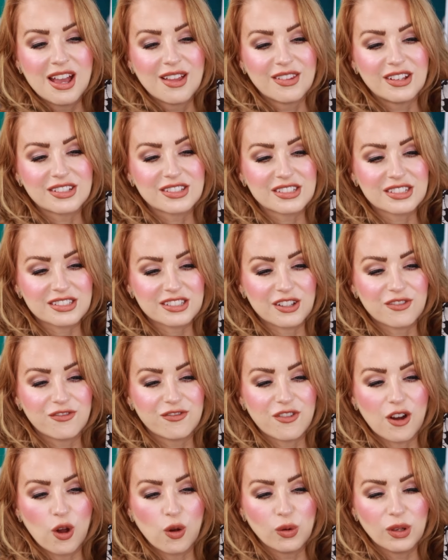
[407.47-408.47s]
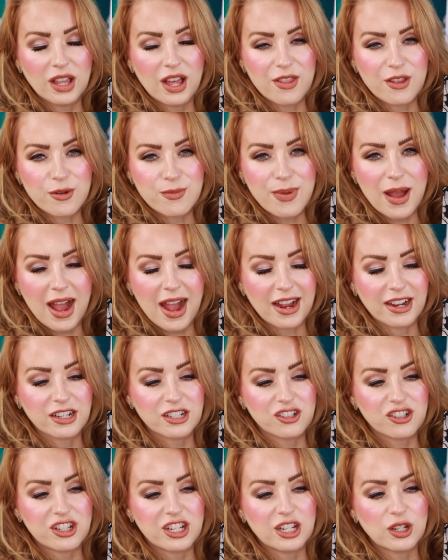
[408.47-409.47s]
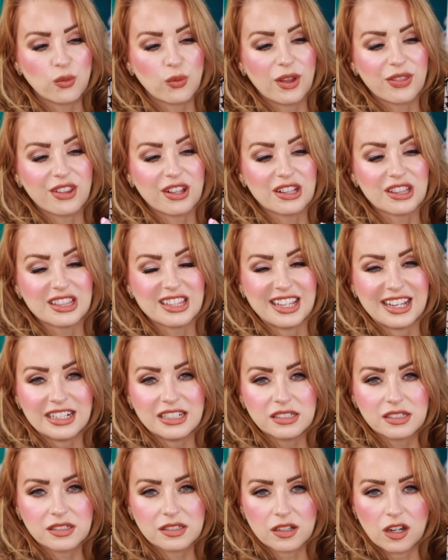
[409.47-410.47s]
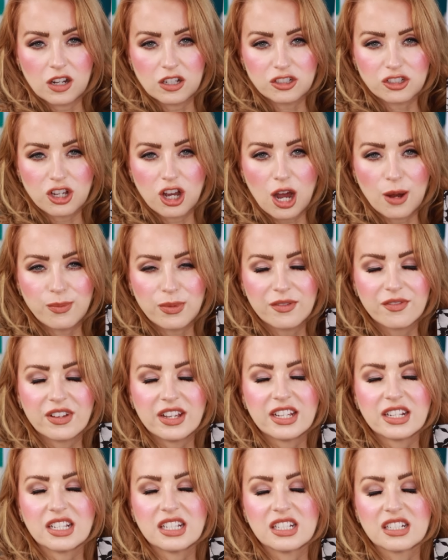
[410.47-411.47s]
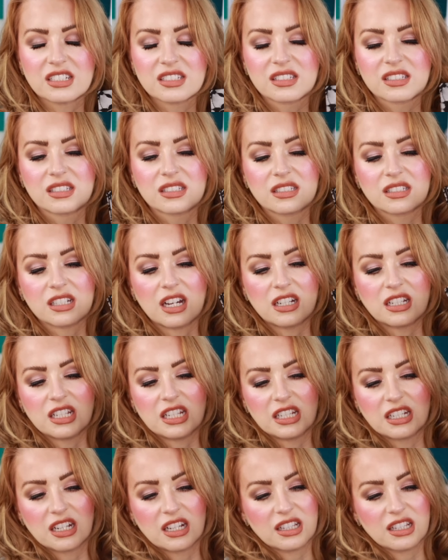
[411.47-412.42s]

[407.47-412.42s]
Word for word: This is the faux leather packaging with lace on top of it. It is stunning.